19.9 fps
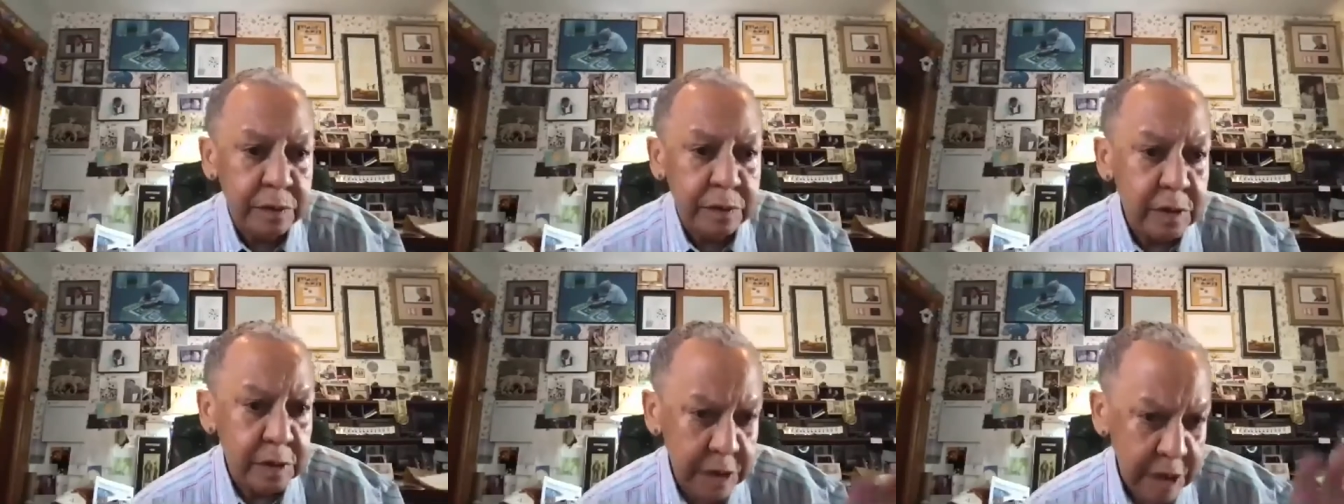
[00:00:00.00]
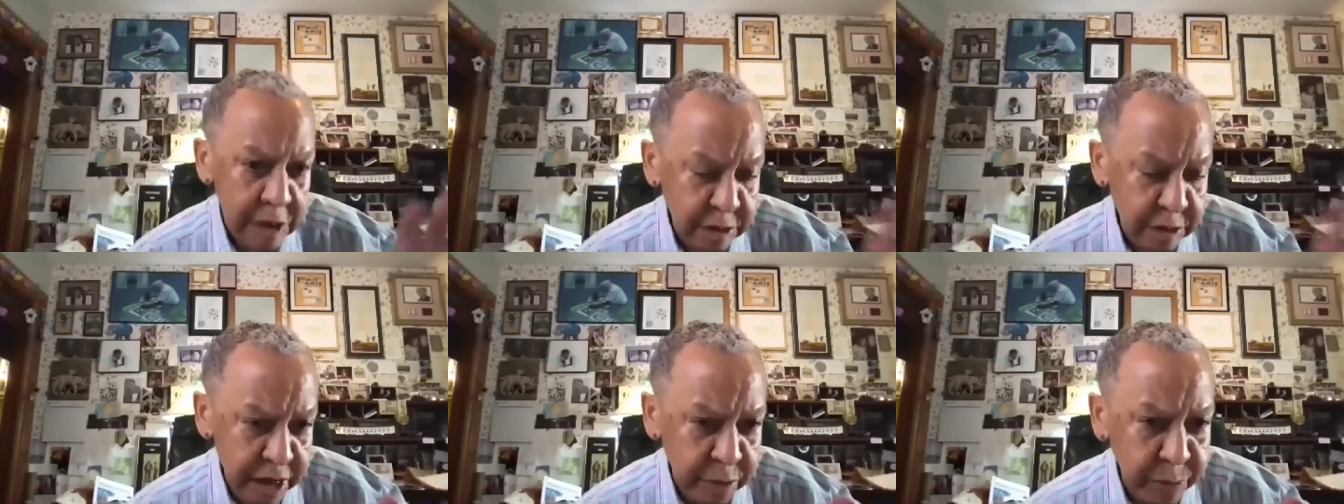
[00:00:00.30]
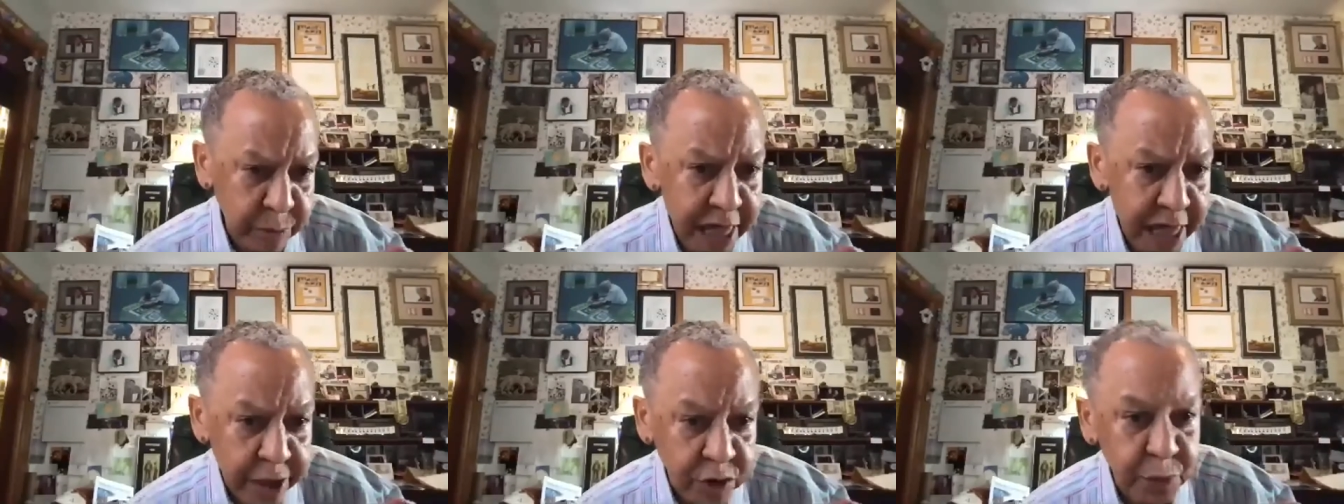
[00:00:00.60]

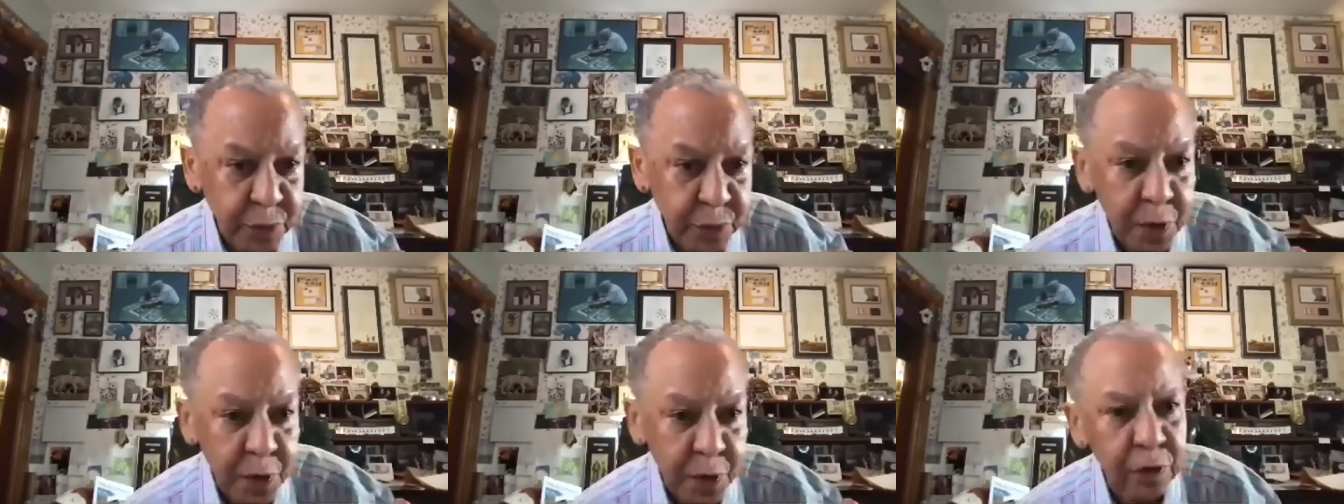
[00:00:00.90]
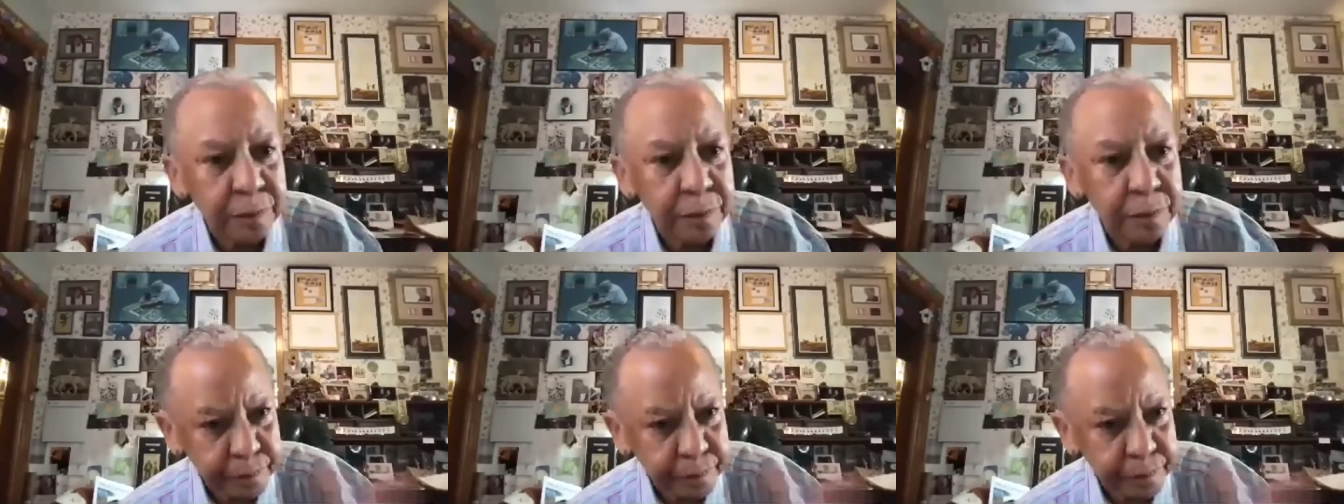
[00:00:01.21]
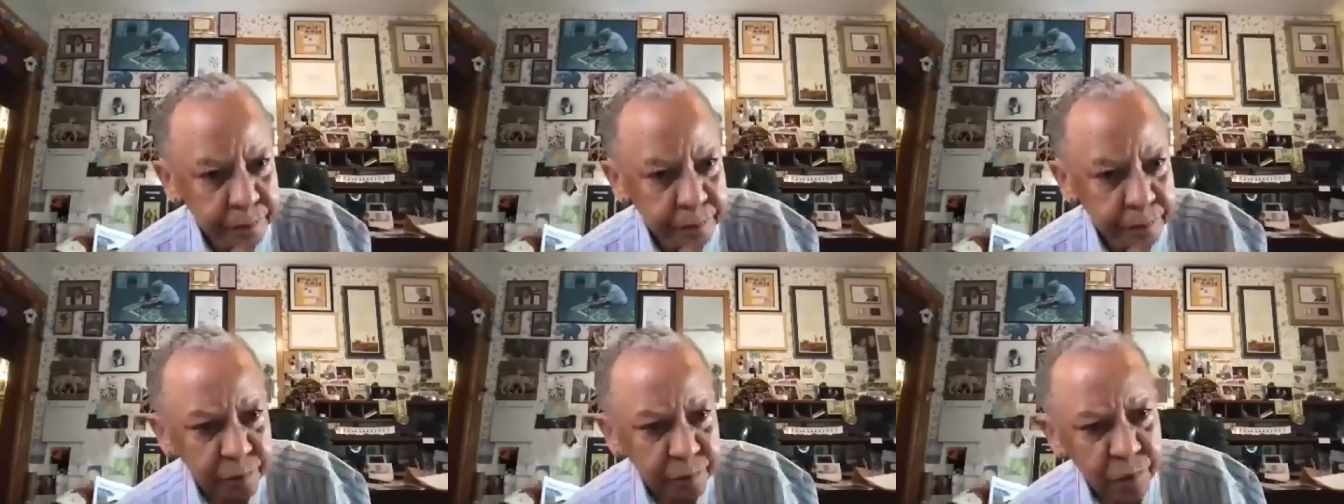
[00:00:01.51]
in Blacksburg,
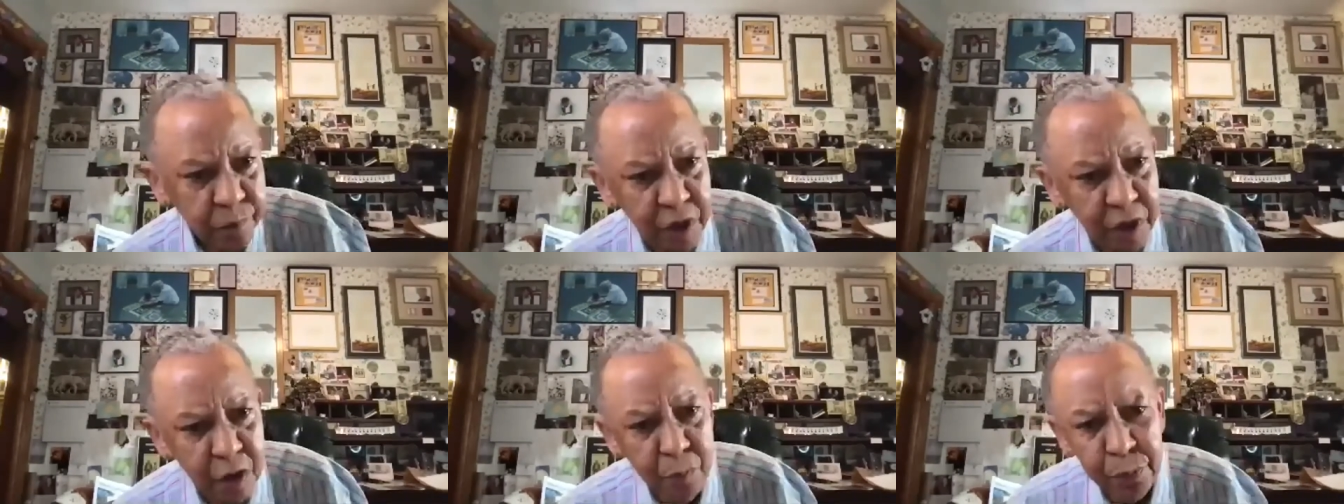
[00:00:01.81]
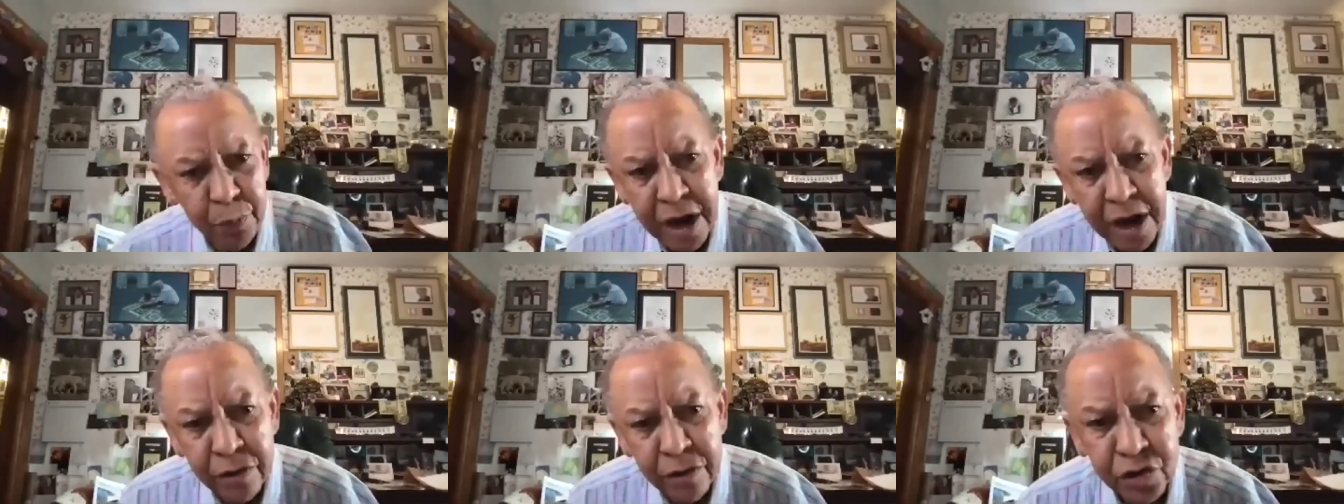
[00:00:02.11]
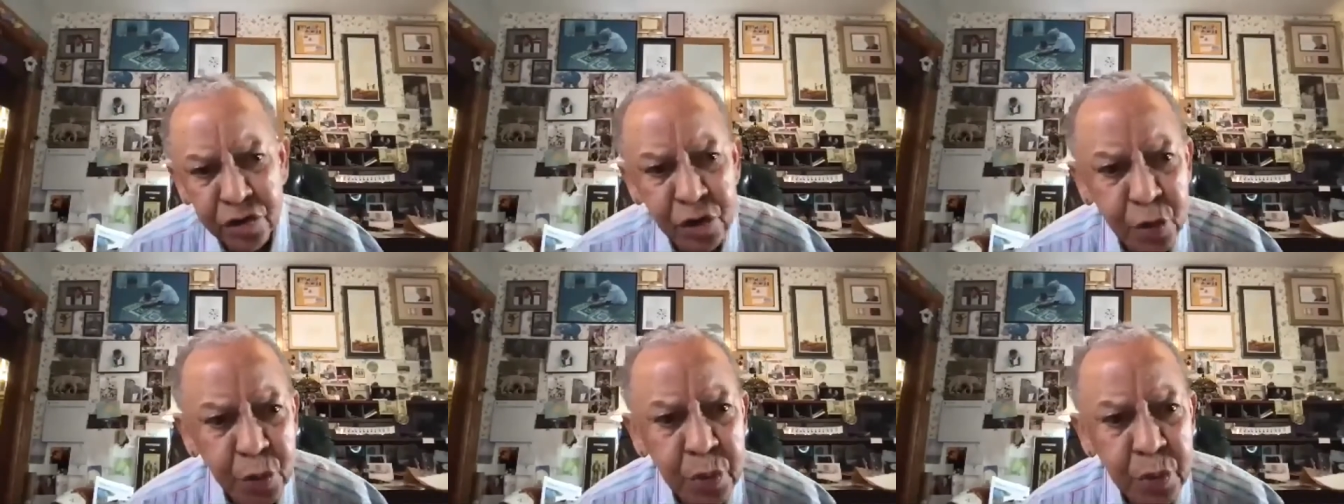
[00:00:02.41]
but our
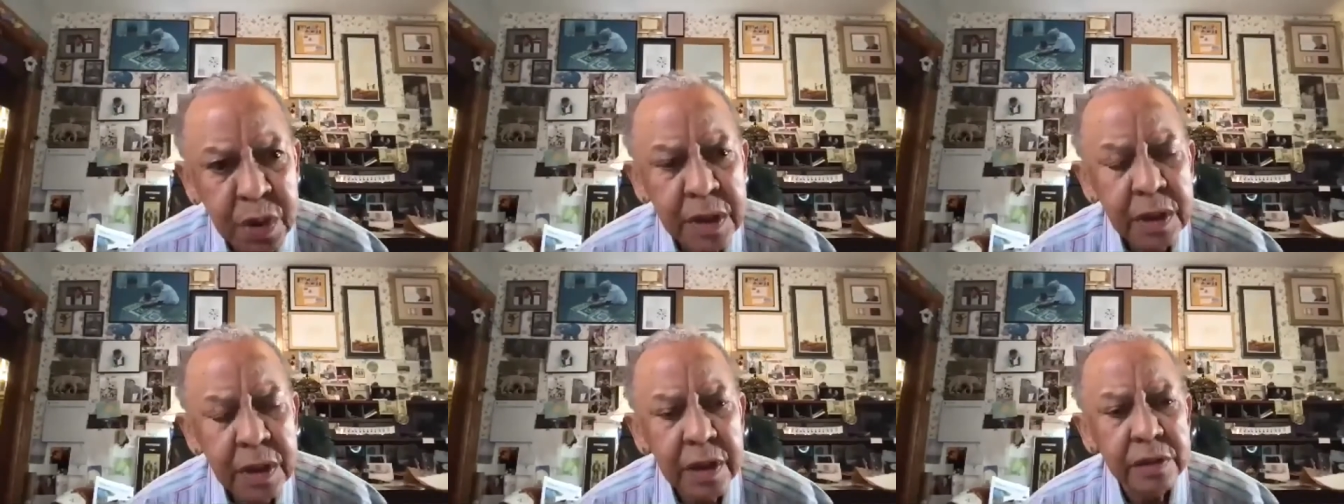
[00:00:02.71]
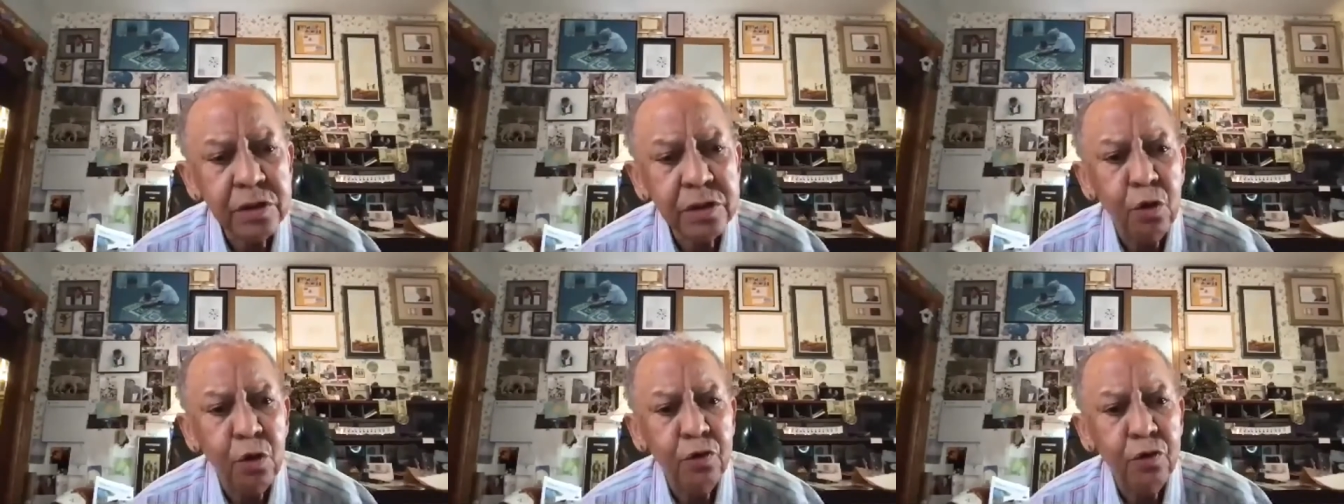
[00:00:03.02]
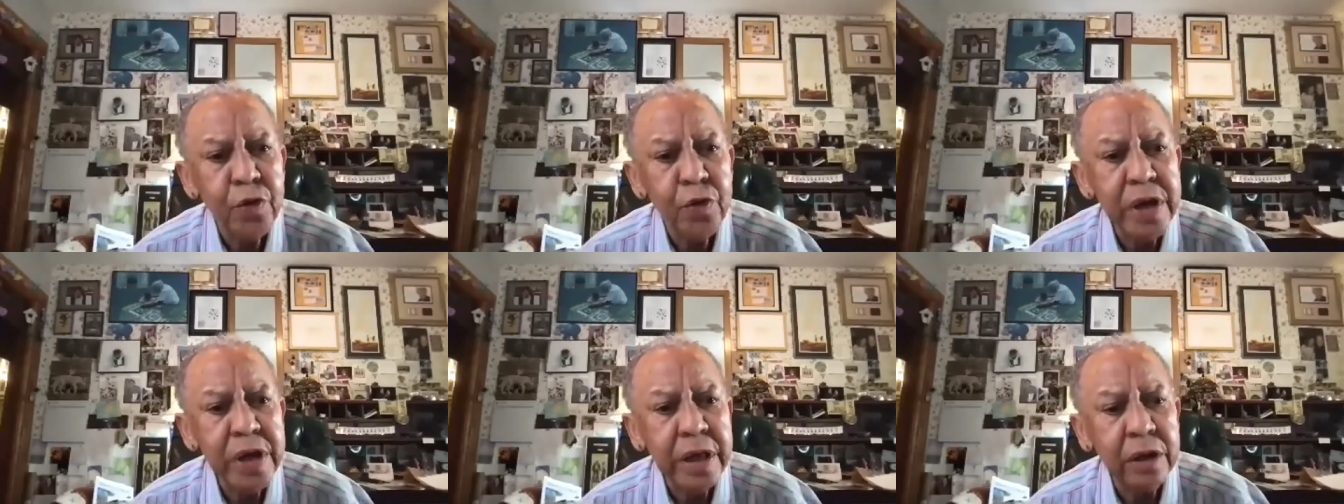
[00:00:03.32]
zoo is
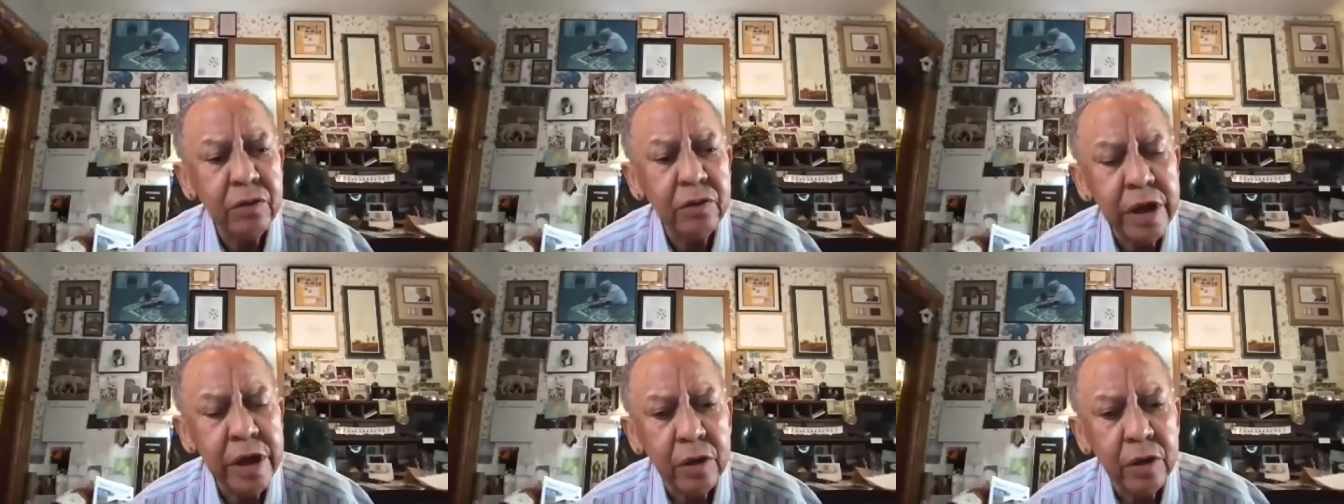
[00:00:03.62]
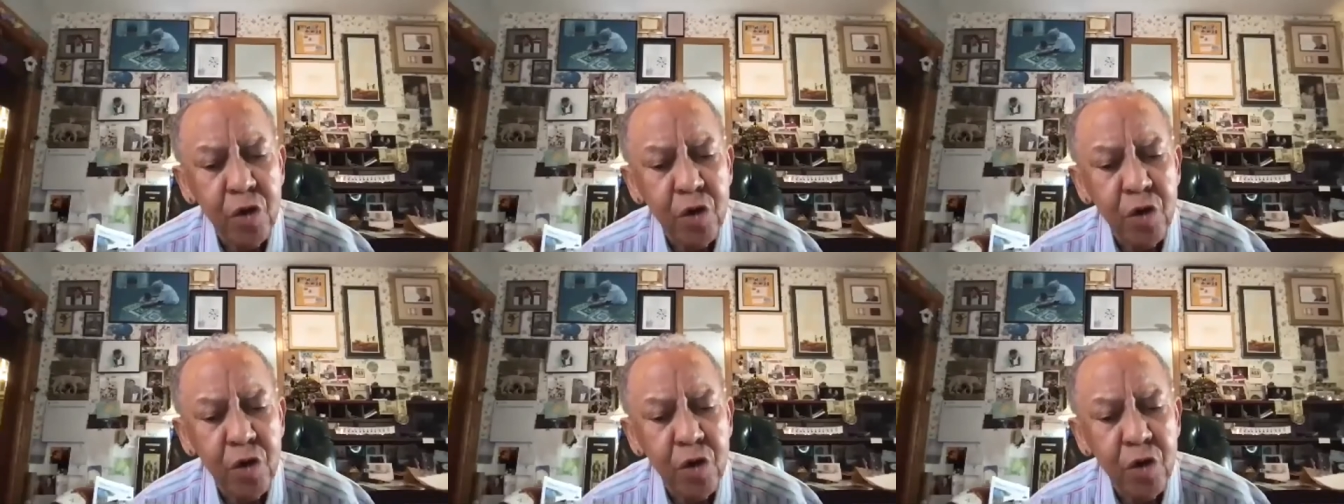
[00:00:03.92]
over in